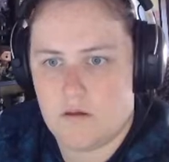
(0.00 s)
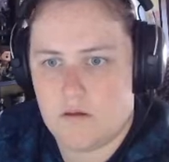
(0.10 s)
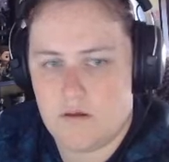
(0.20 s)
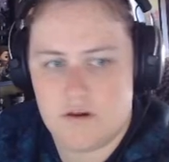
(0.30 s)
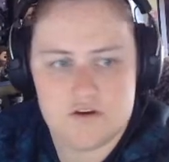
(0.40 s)

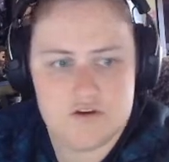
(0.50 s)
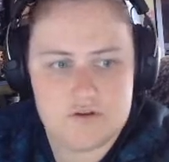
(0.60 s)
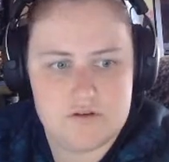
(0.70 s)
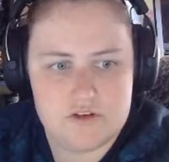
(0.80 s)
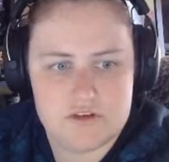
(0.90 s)
And I should
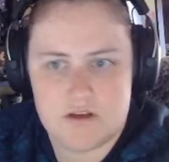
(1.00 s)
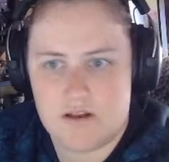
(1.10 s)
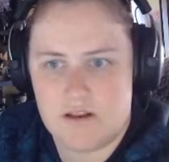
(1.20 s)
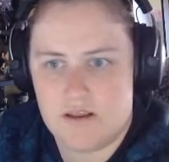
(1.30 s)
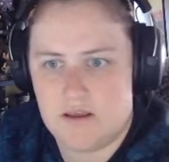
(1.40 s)
just
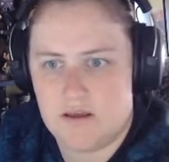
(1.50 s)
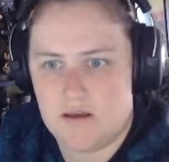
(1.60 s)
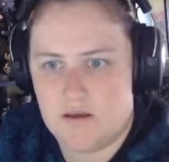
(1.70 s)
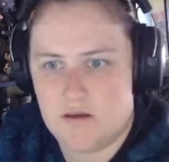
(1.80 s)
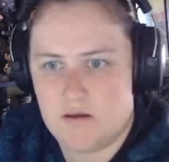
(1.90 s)
clear
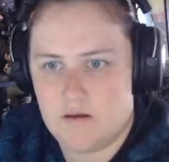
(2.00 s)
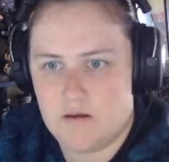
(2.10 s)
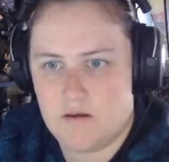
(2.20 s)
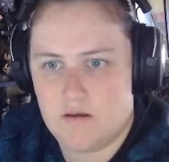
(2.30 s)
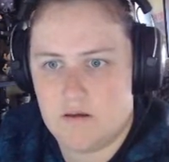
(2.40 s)

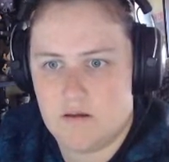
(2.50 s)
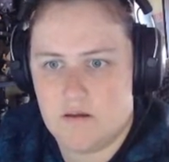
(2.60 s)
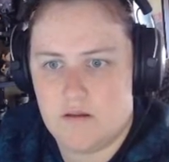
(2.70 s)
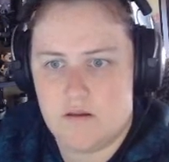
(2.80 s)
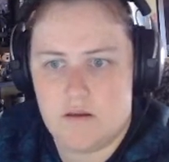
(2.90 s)

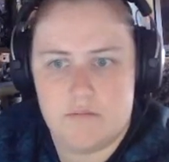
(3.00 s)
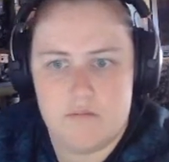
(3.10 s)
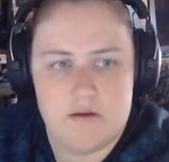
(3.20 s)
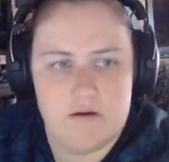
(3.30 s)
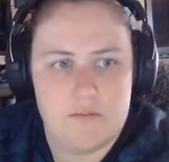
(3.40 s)
up
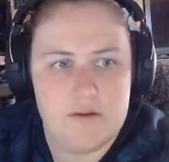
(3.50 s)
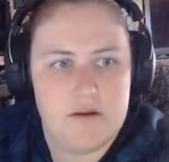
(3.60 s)
there a bit.